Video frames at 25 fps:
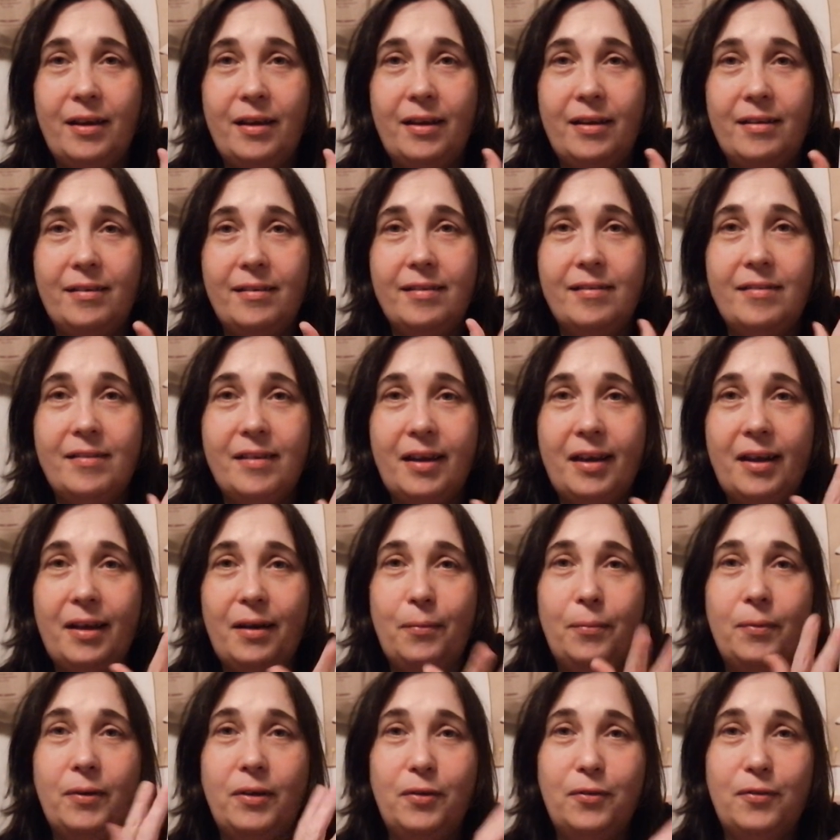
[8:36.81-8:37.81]
as I say,
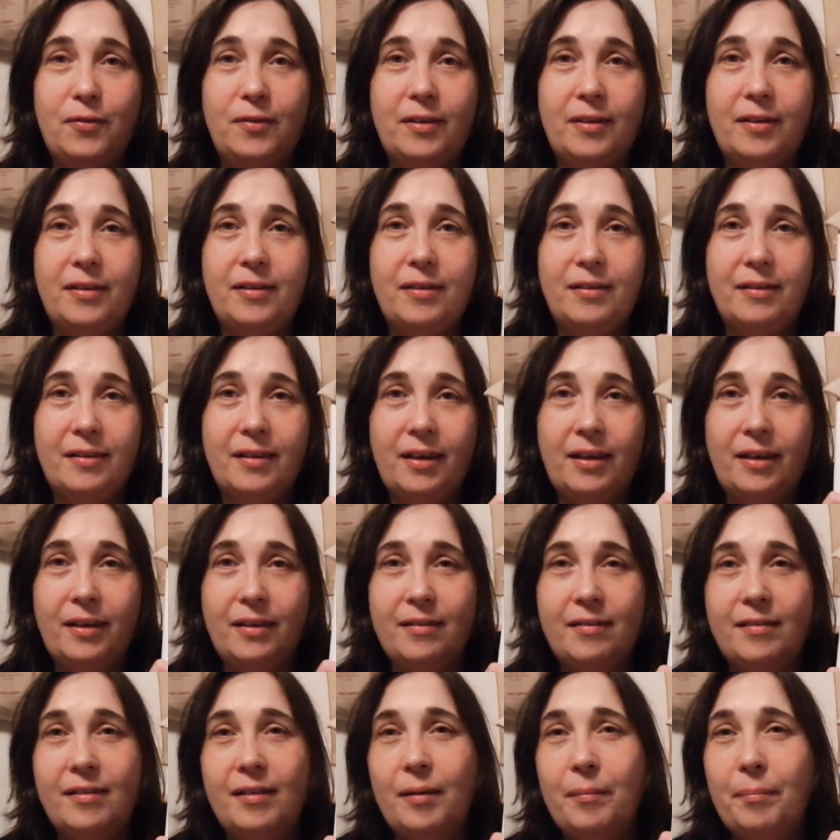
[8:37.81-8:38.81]
when you take
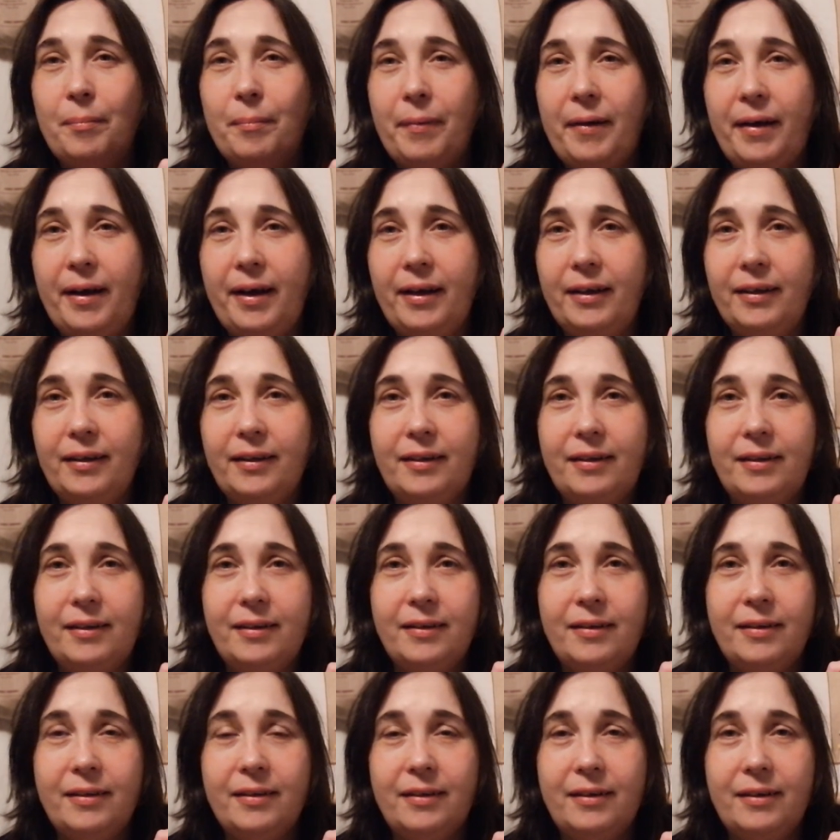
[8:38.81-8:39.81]
a step back,
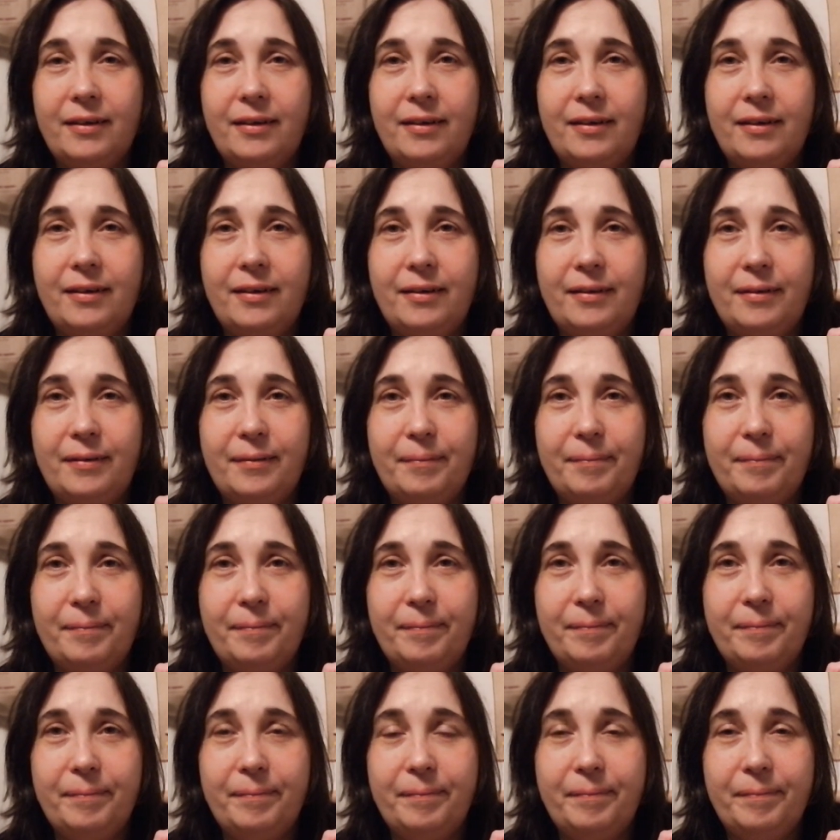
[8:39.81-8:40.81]

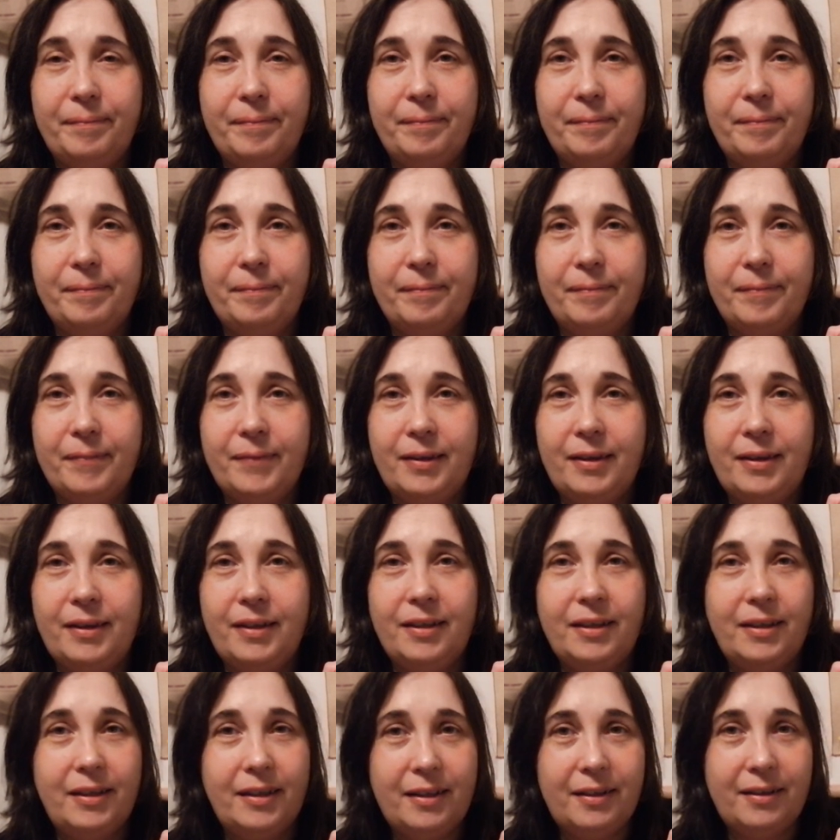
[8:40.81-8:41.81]
the
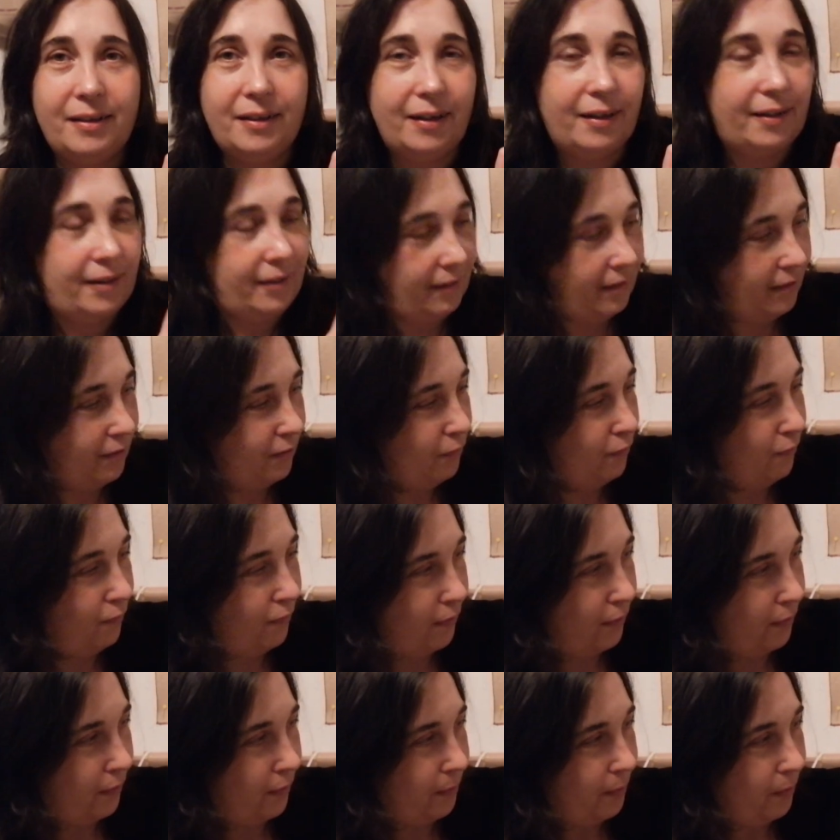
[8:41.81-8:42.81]
detail is
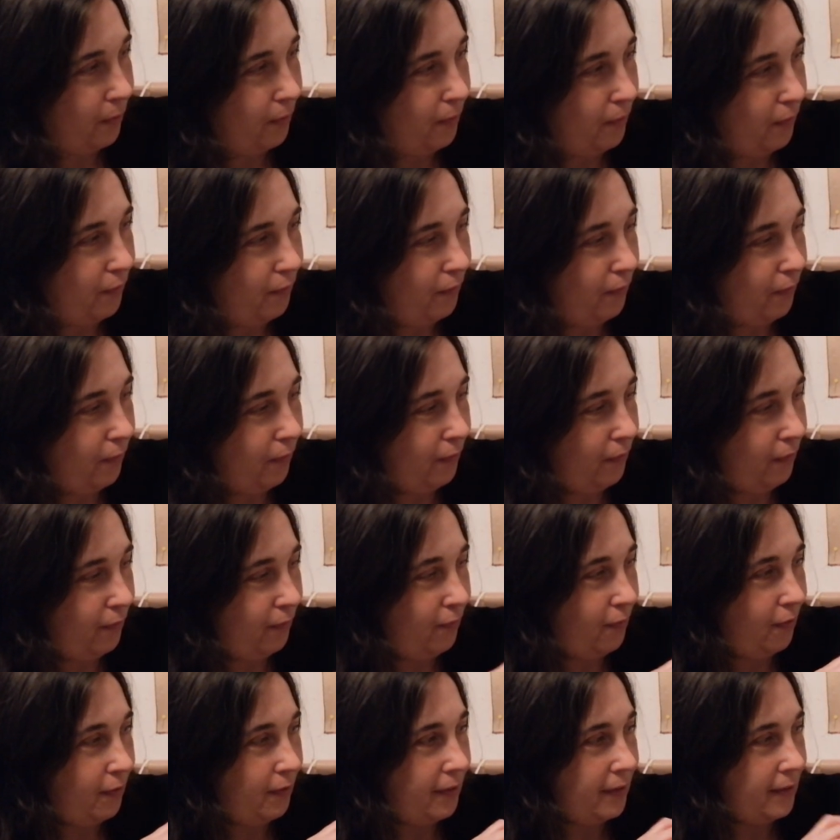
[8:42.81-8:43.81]
very beautiful. It's
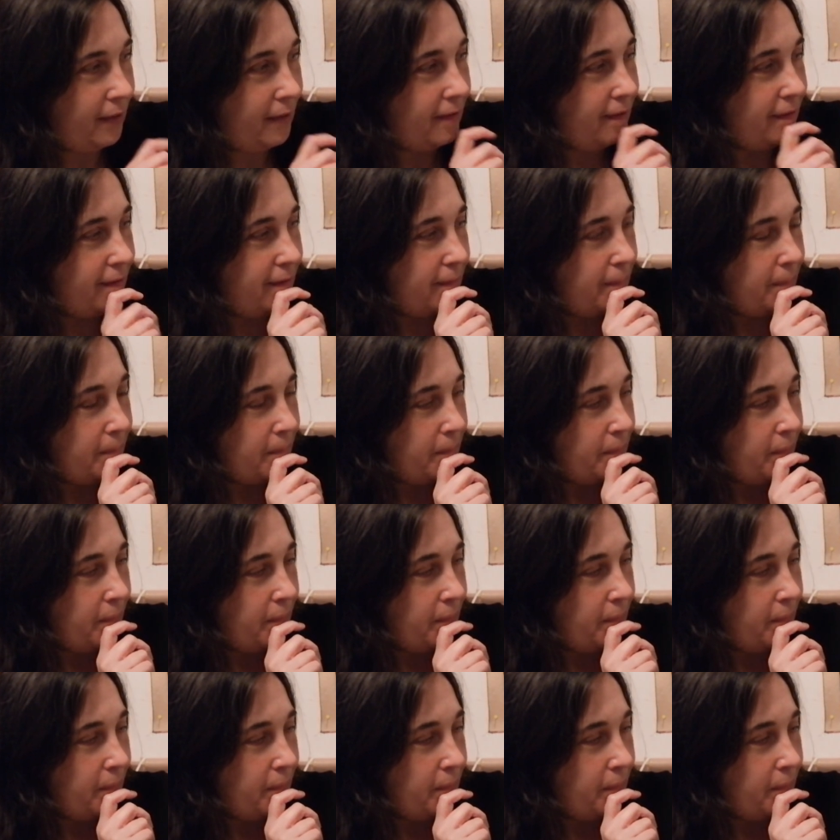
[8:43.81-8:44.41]
very nice.